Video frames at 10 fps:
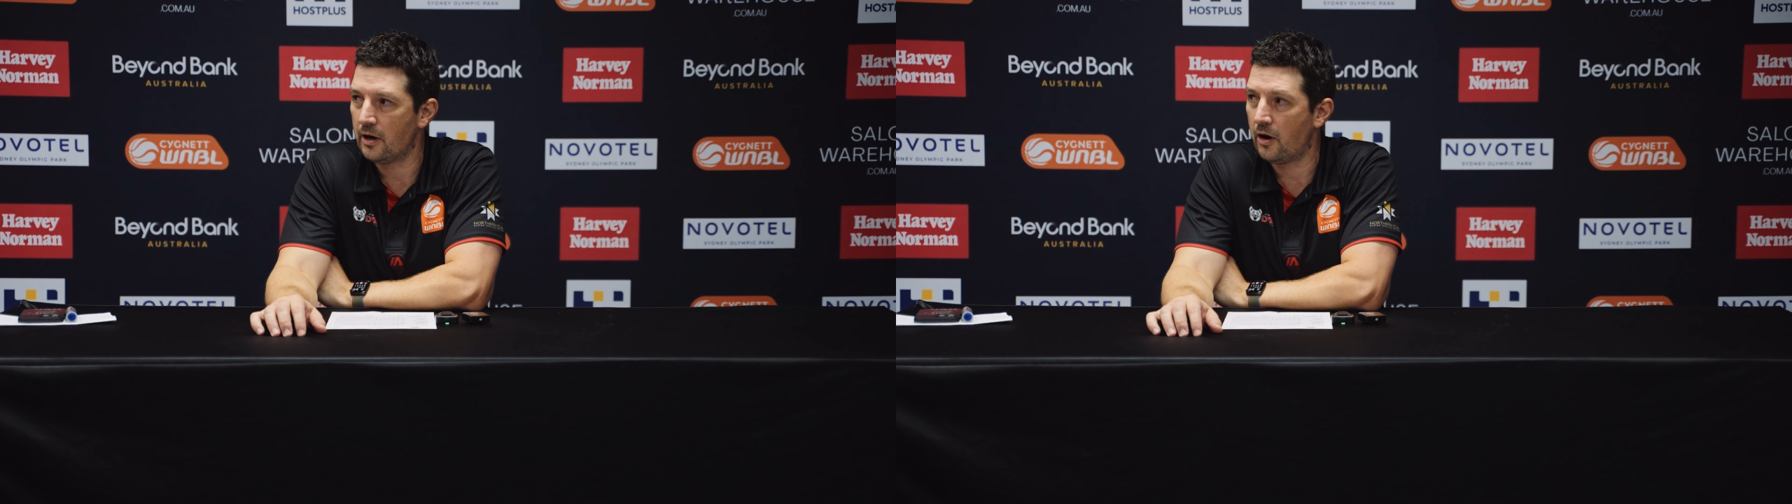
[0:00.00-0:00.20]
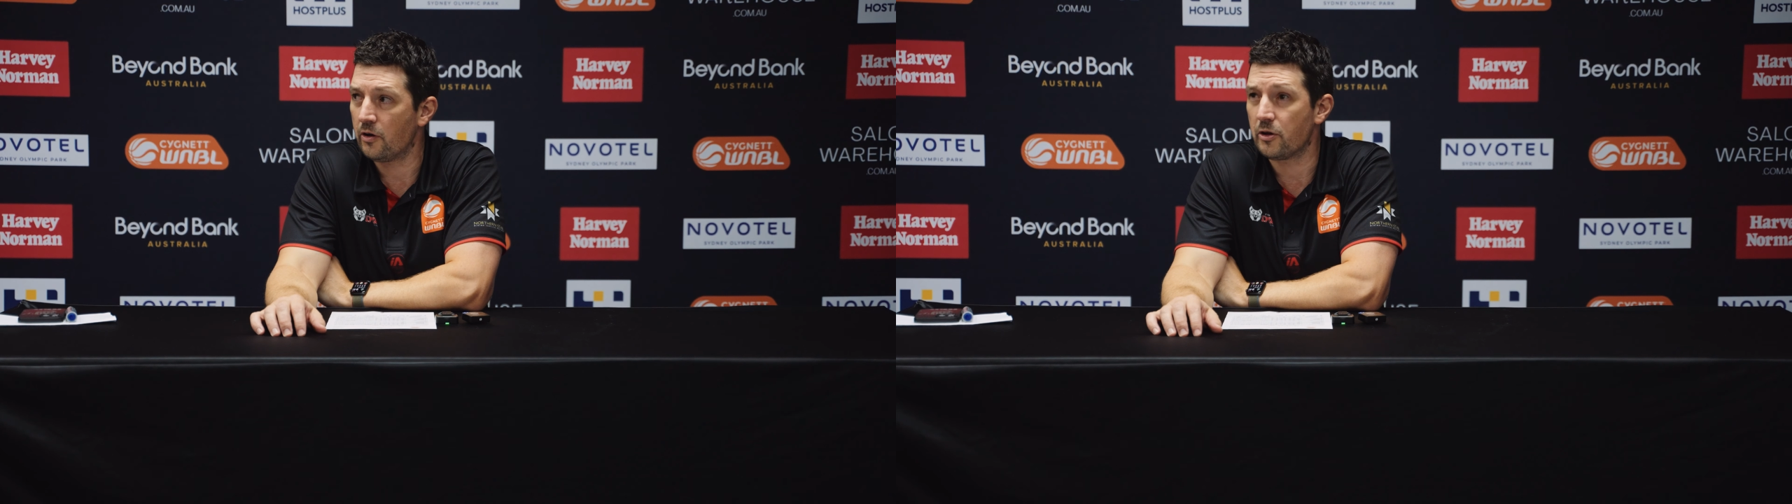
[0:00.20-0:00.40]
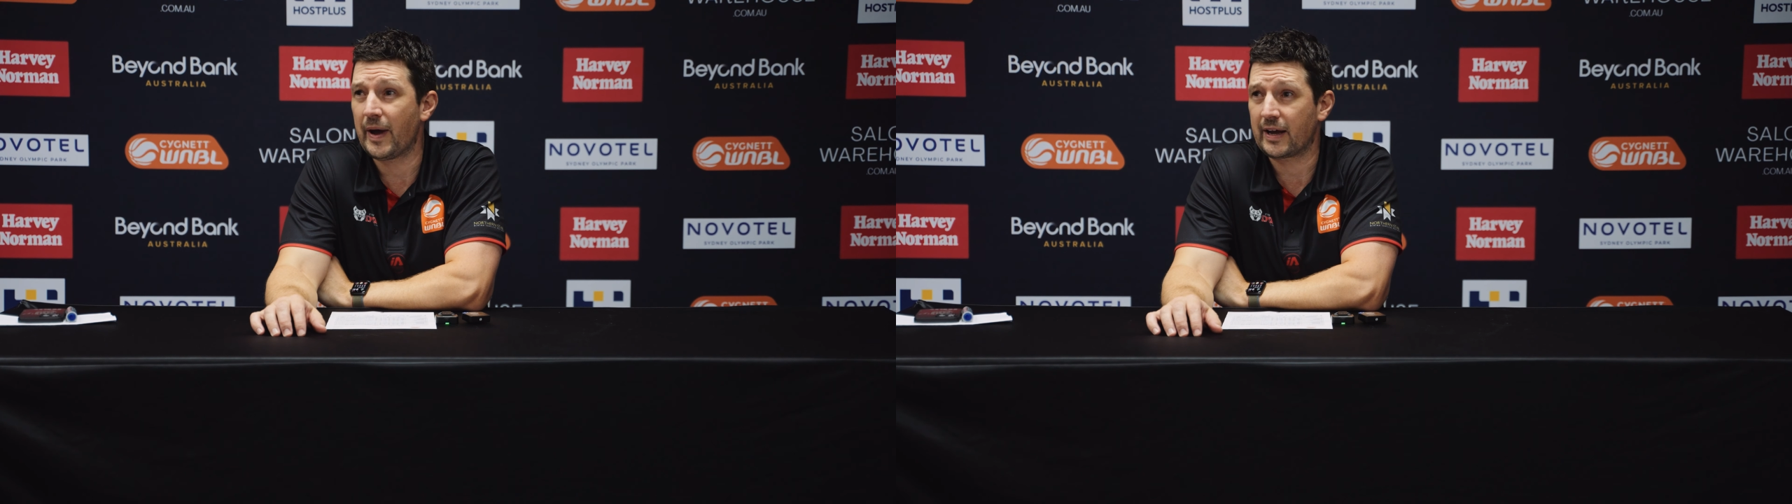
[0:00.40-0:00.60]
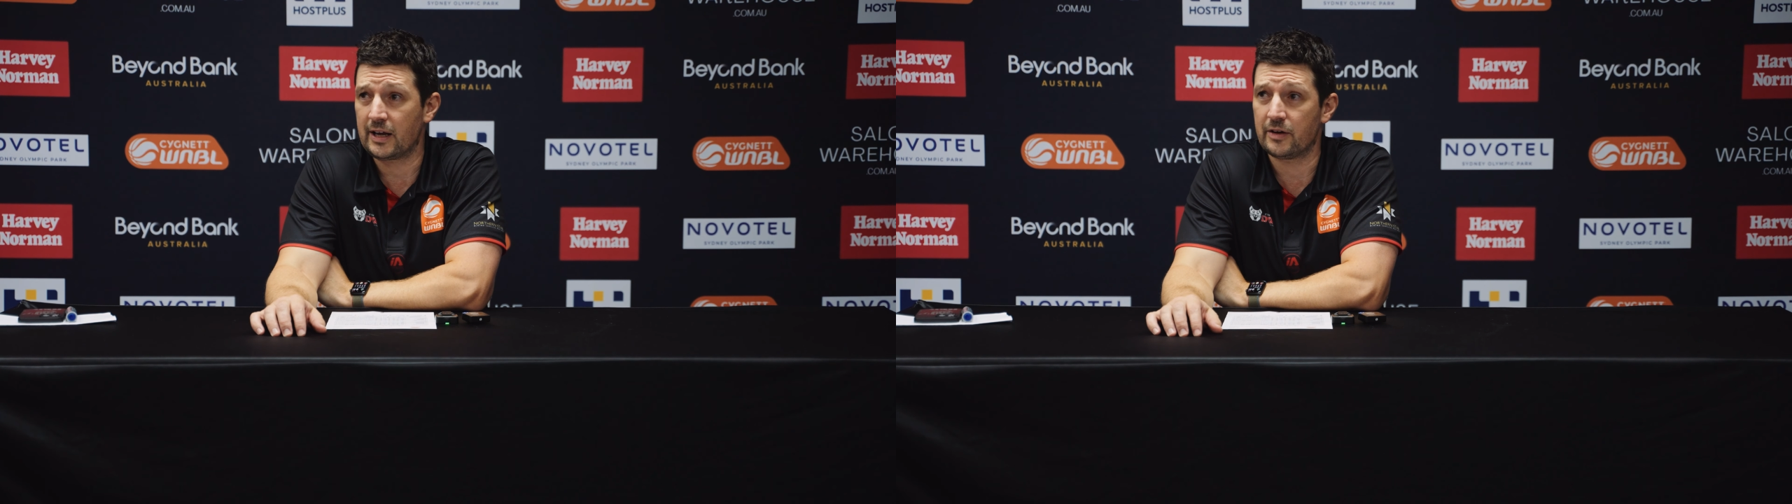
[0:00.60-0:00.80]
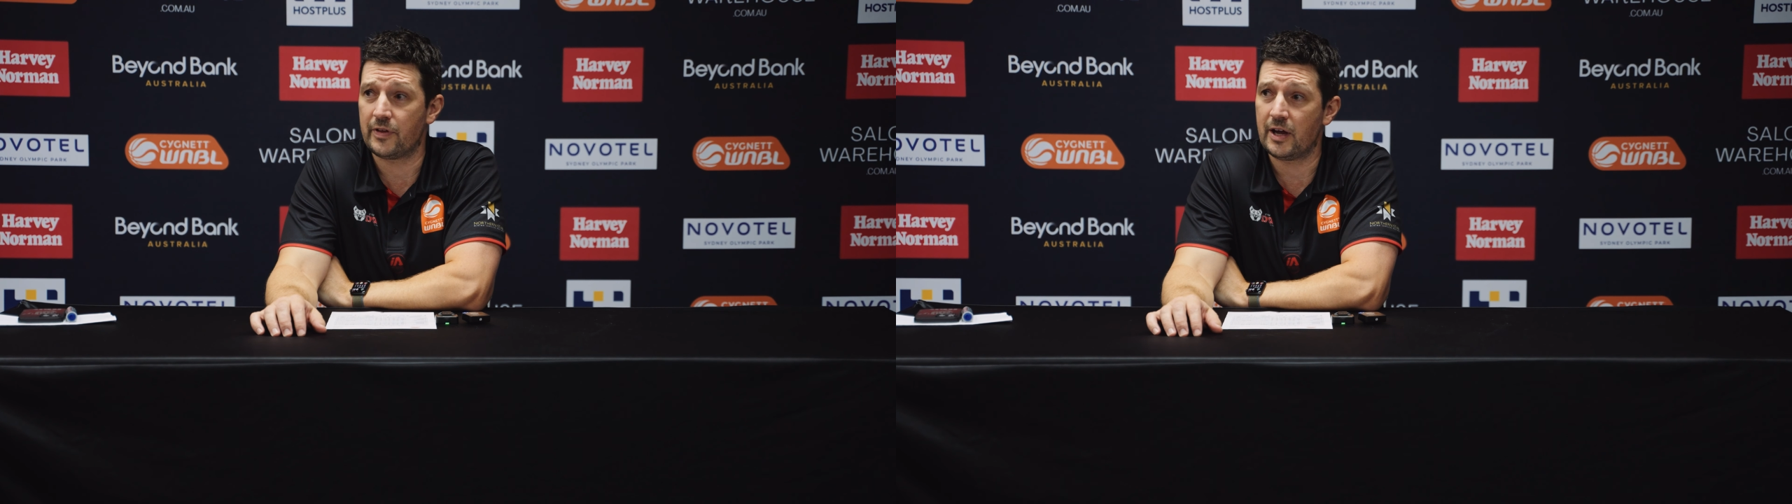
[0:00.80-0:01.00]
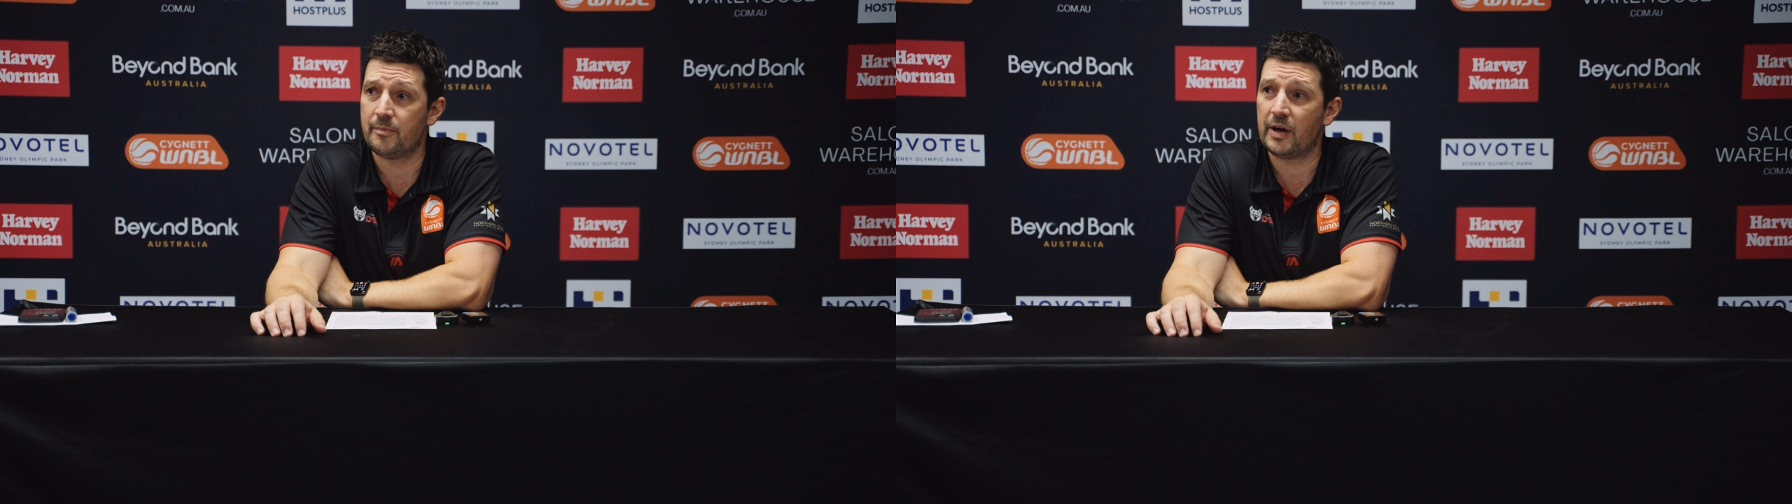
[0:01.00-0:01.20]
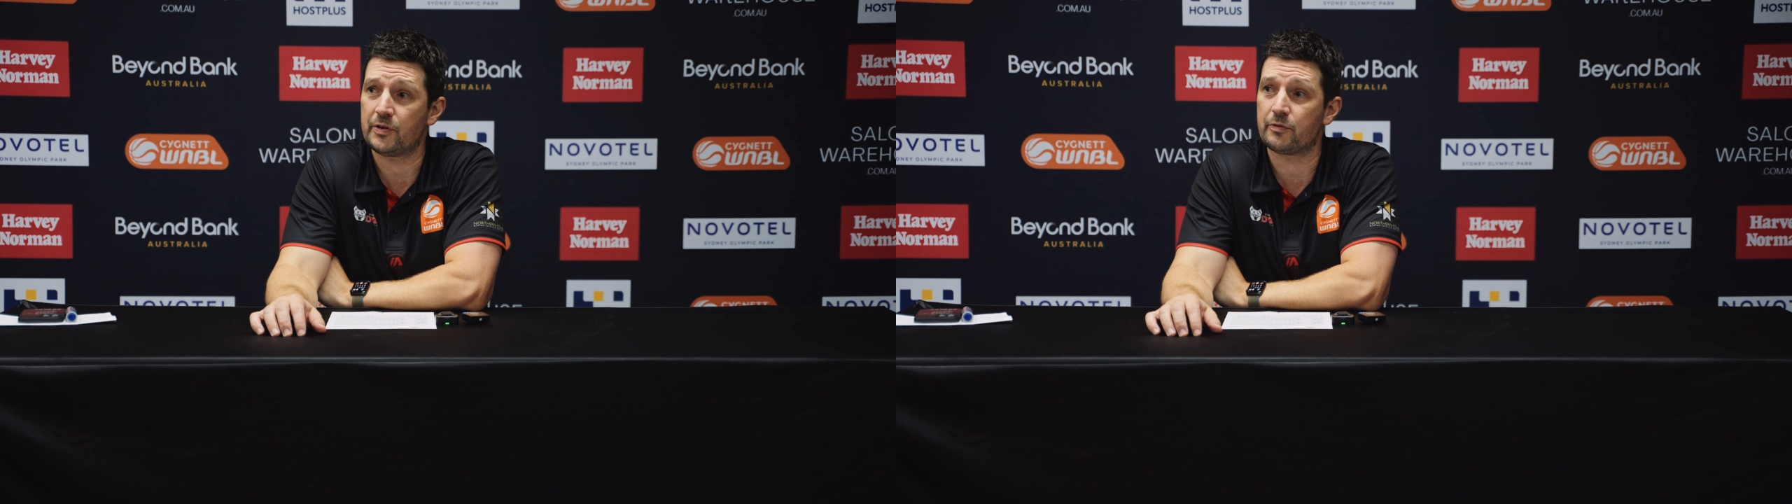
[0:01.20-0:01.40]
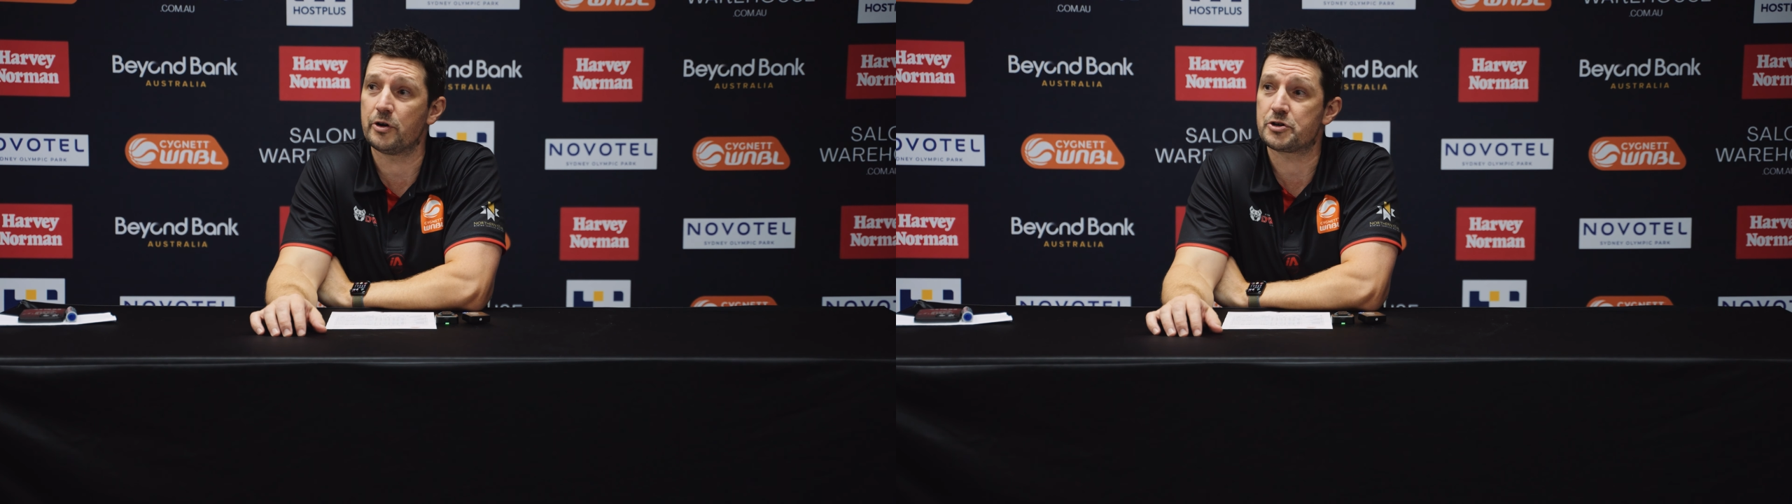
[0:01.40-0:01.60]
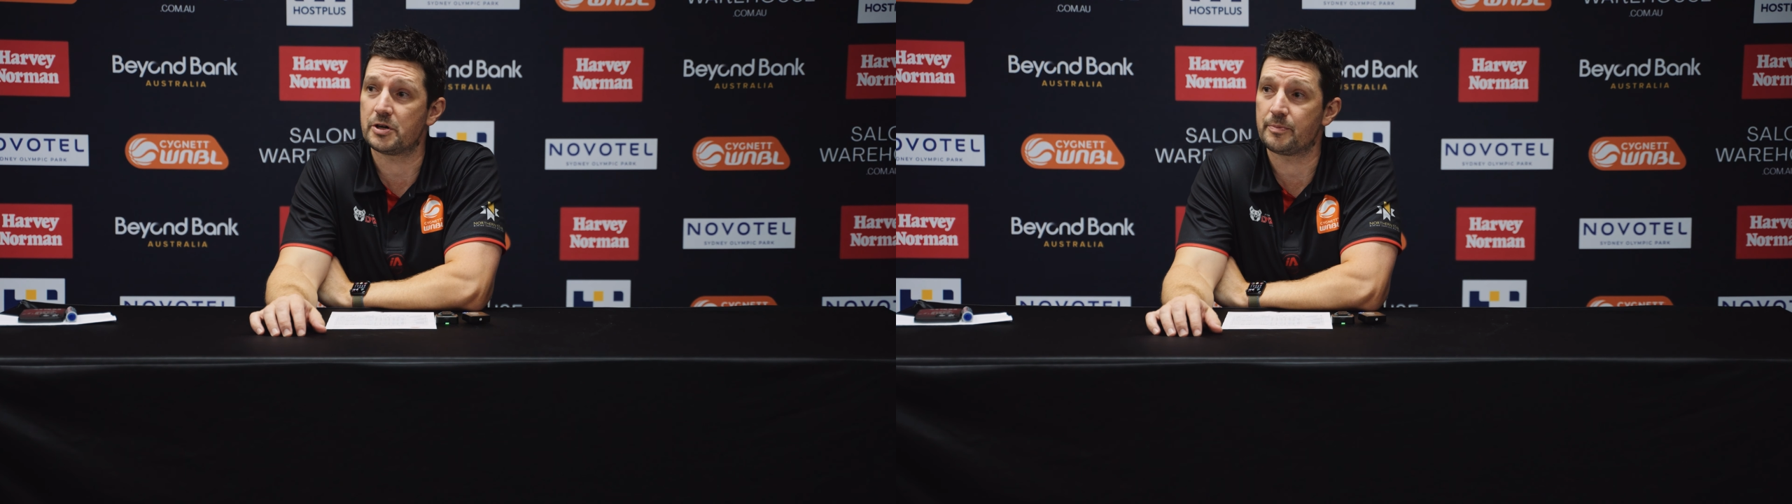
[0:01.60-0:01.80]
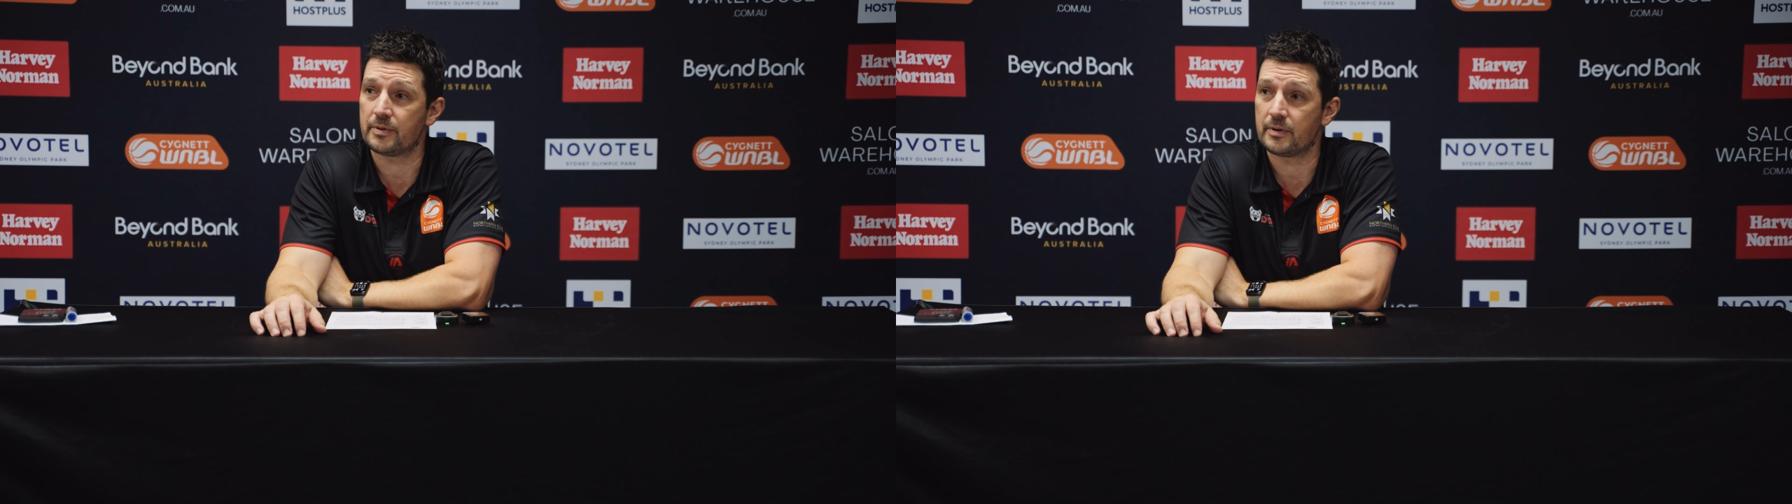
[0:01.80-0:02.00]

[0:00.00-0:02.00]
on the back end of their massive road trip